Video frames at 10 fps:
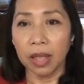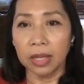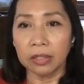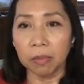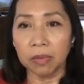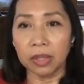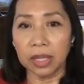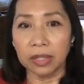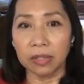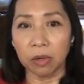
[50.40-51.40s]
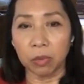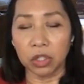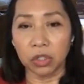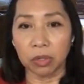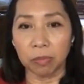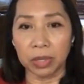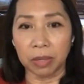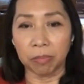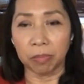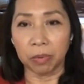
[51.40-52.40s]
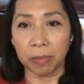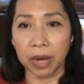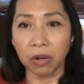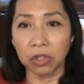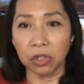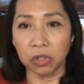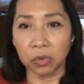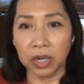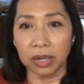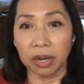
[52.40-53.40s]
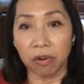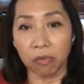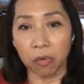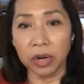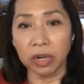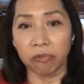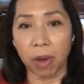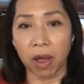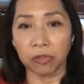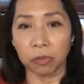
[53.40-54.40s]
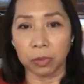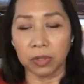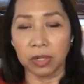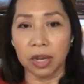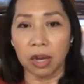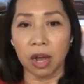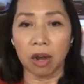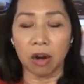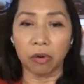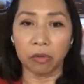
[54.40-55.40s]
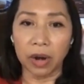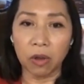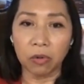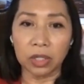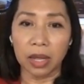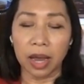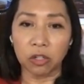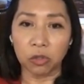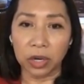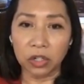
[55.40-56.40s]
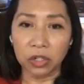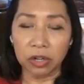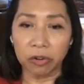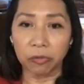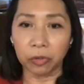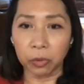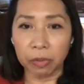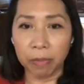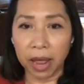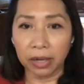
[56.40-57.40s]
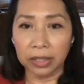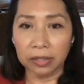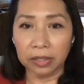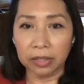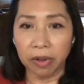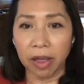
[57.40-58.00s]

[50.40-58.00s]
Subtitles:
Some of the things that we should be prepared to treat and avoid, if possible, are around hydration and fluid balance.